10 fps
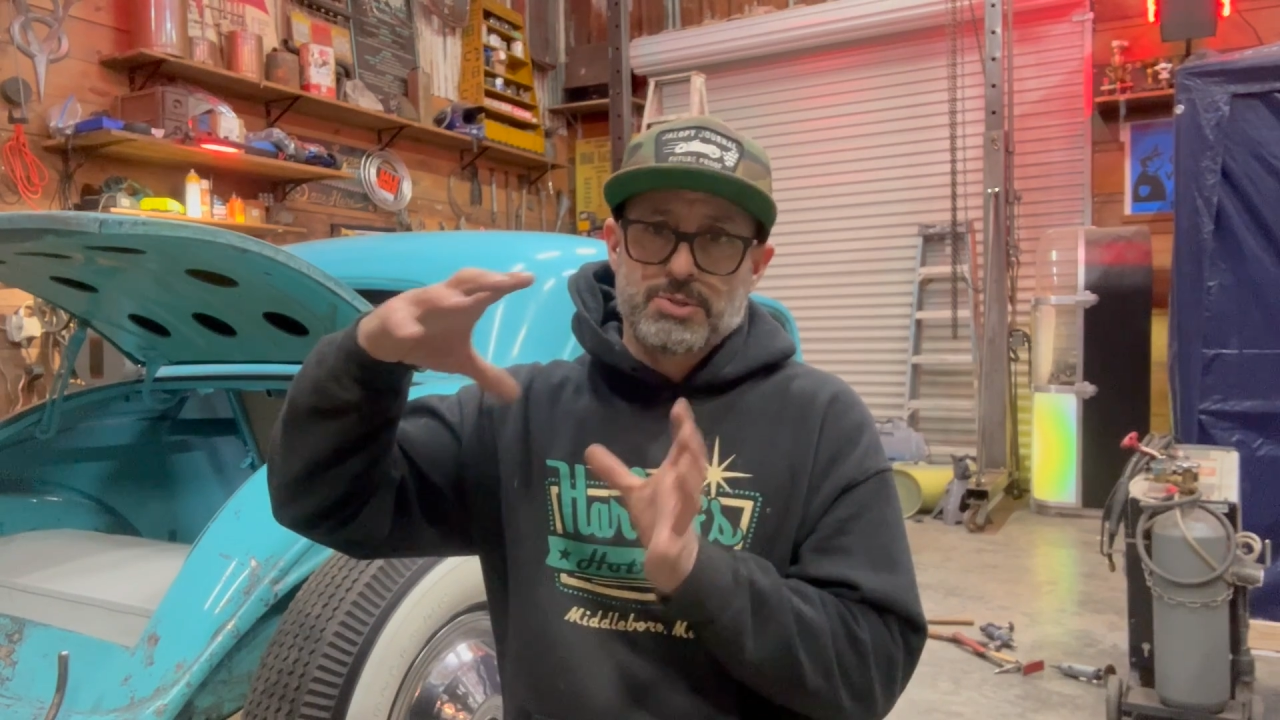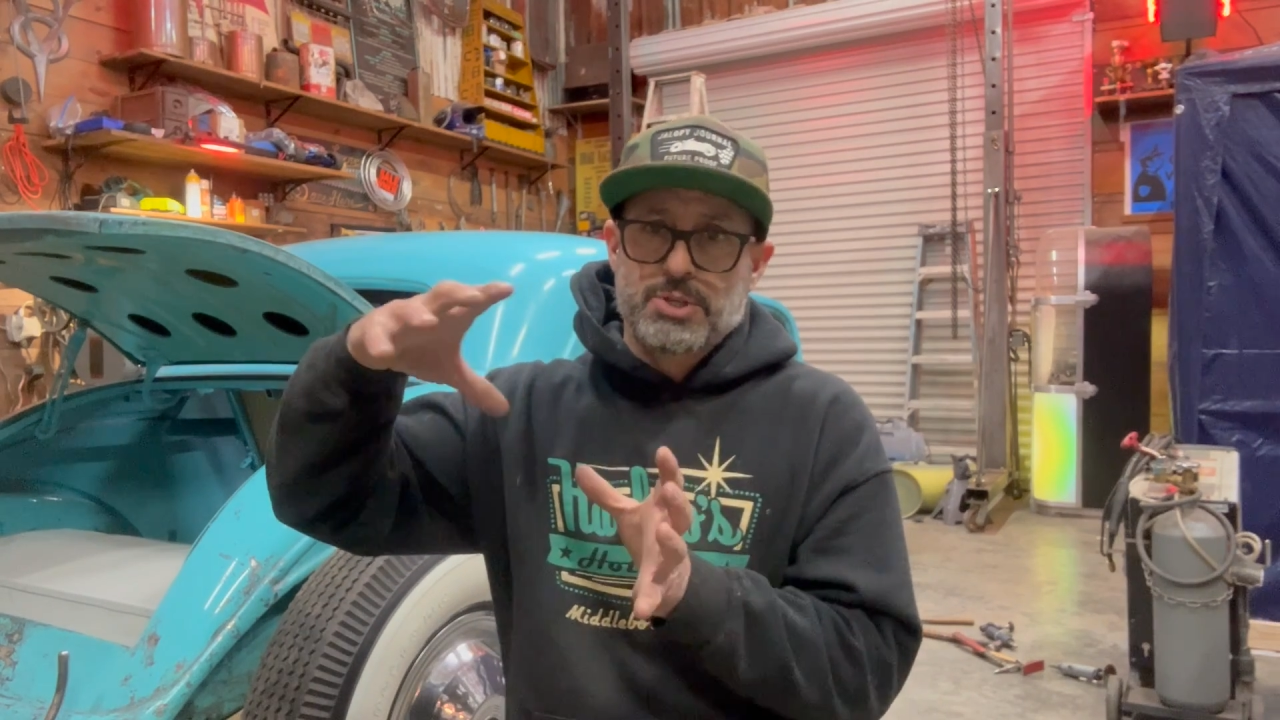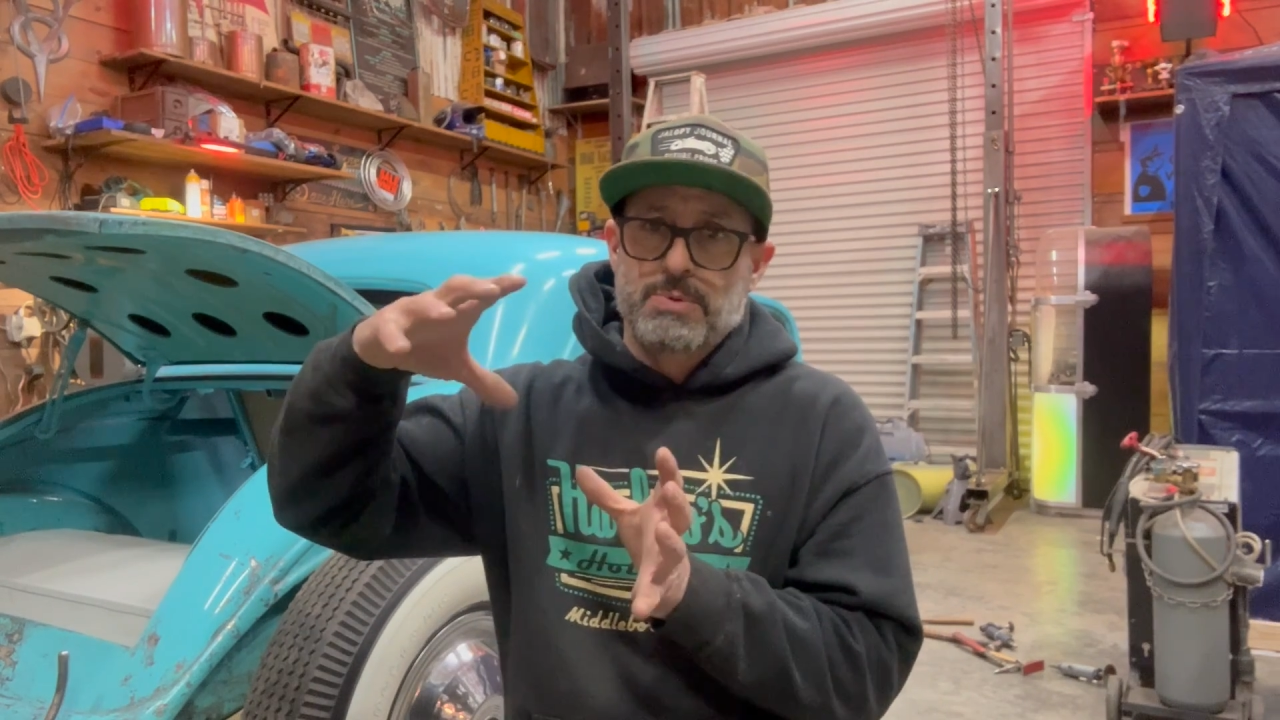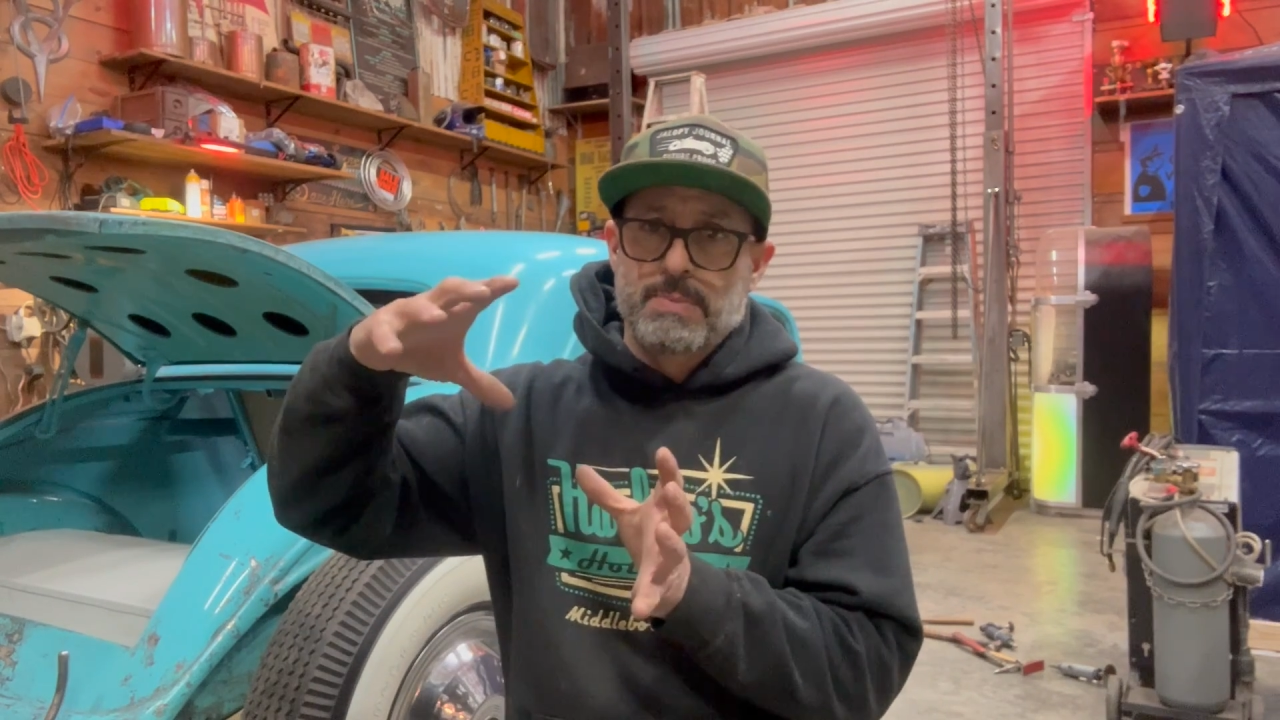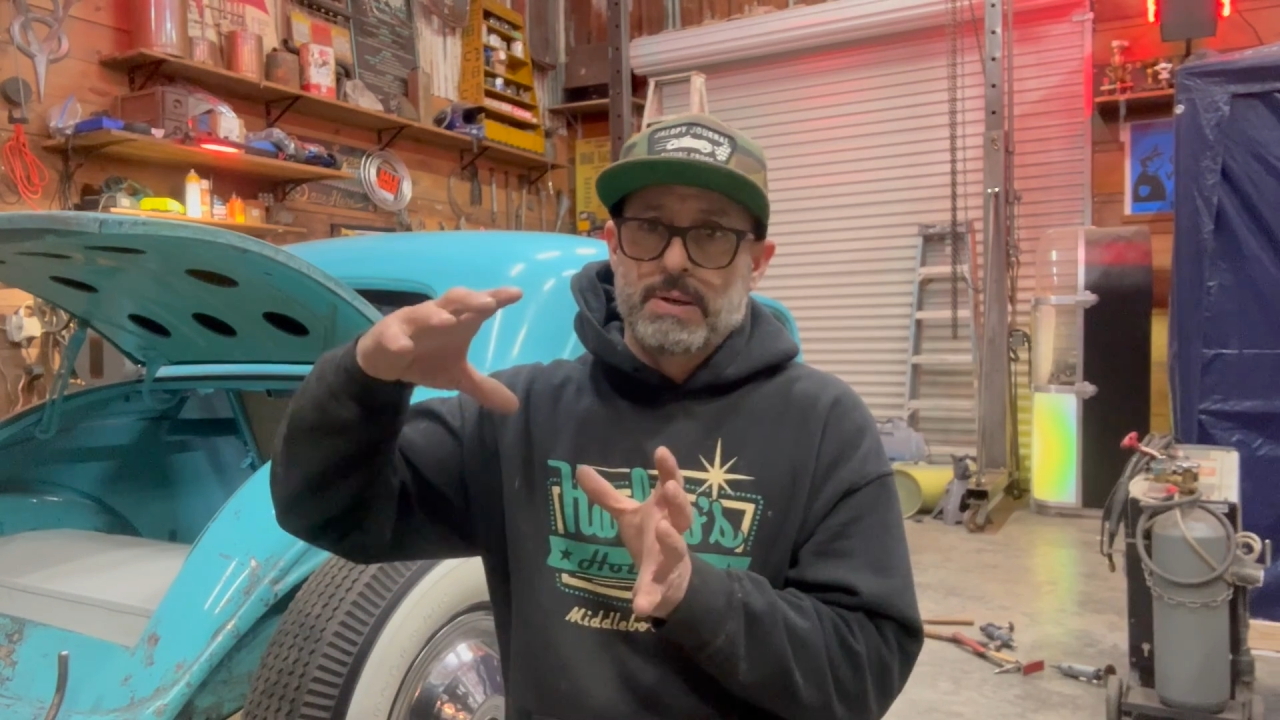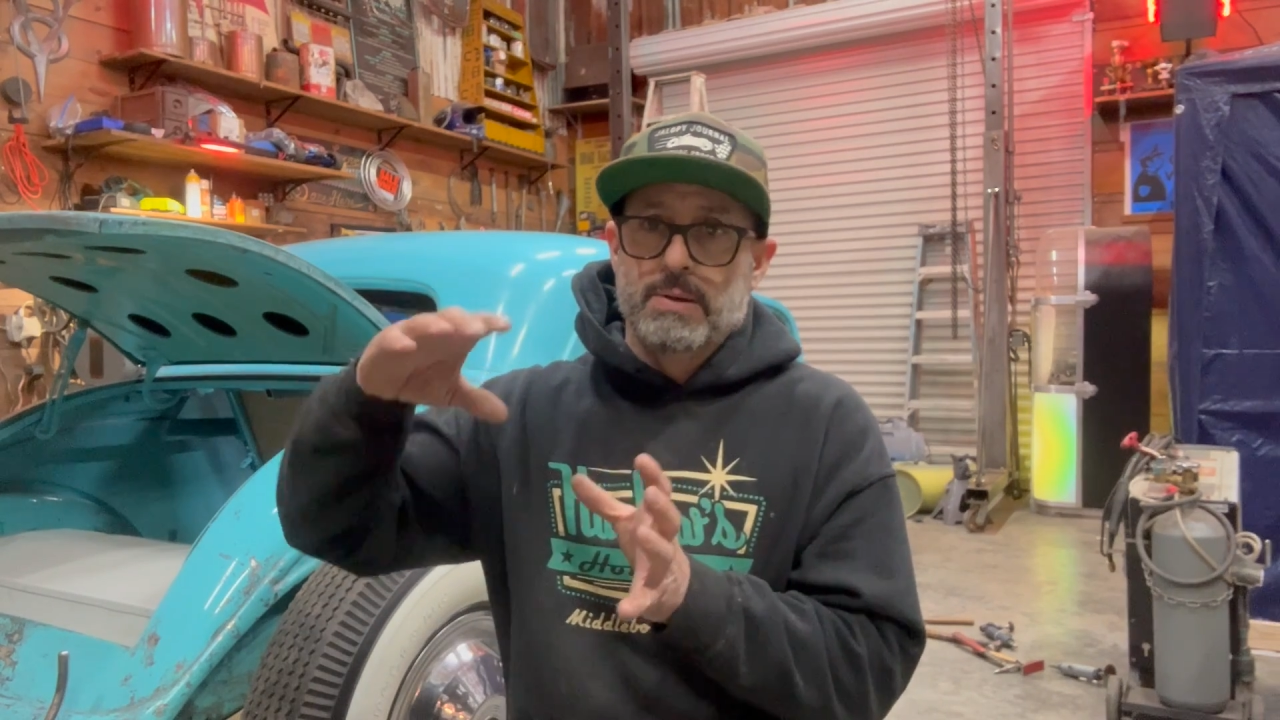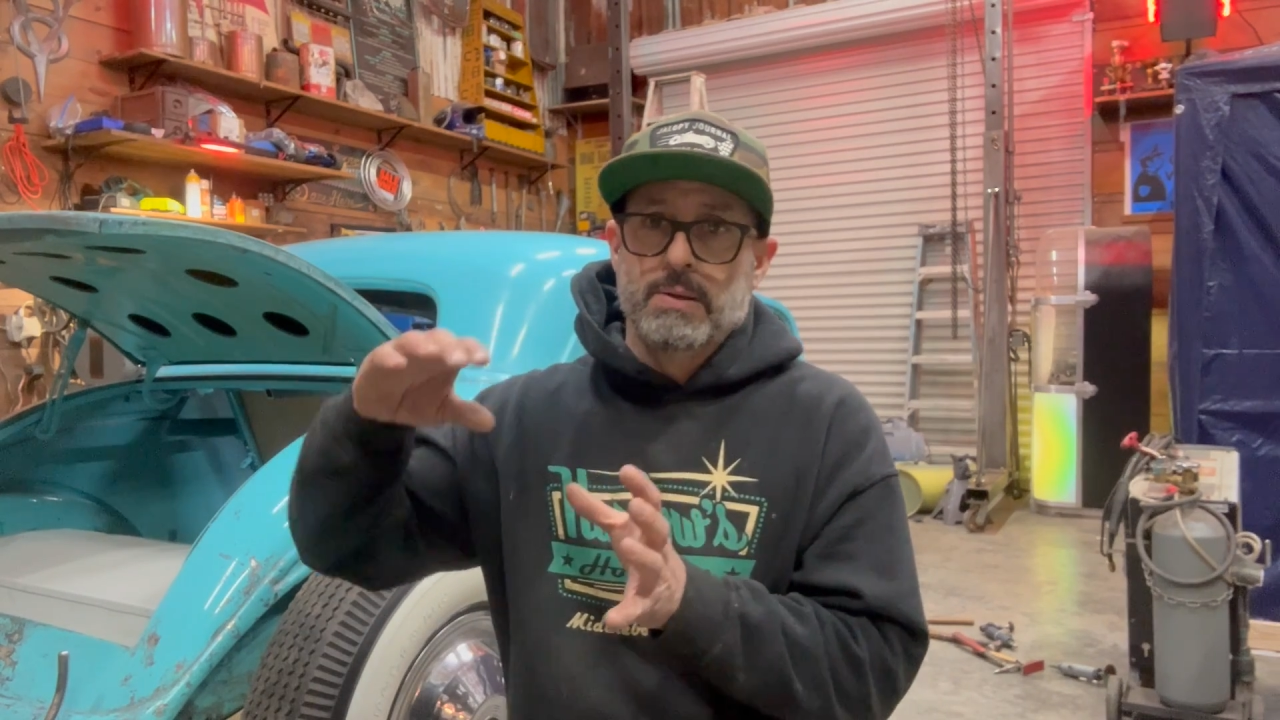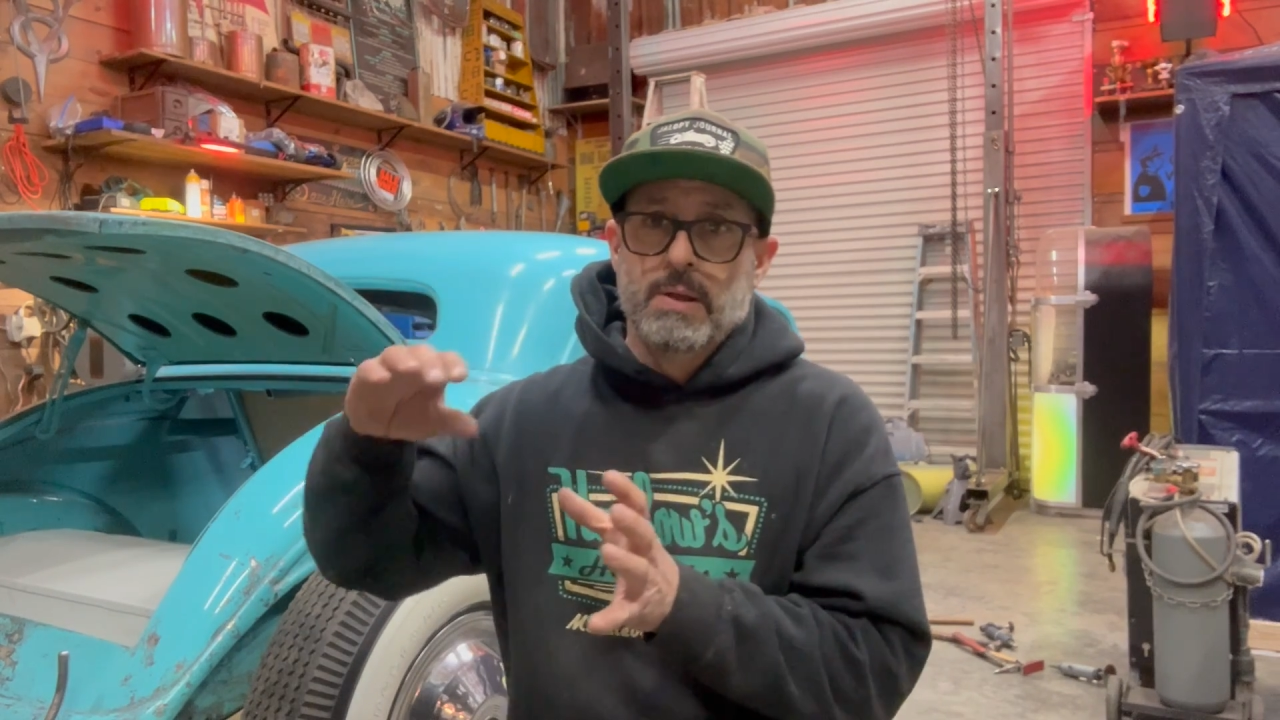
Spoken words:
sheet metal.